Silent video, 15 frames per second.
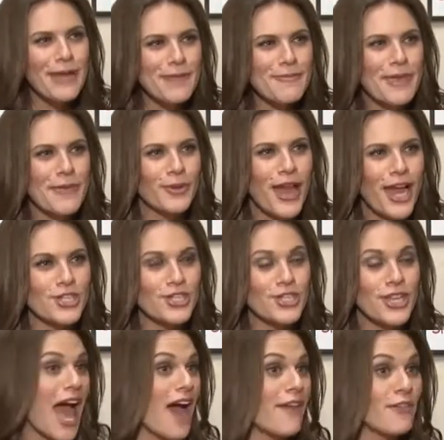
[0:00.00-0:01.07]
many people actually
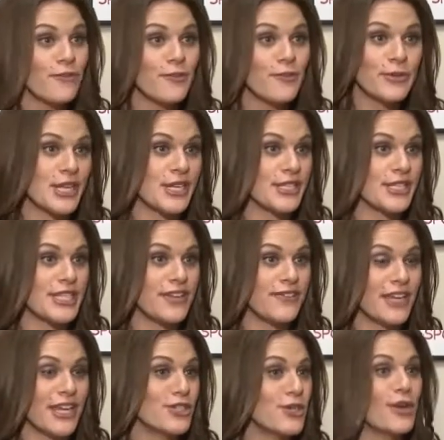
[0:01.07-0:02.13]
have a food
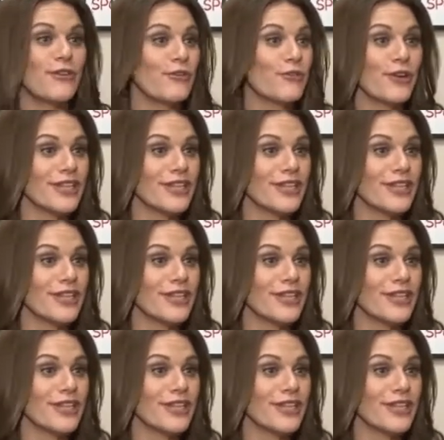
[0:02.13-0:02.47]
sensitivity and don't even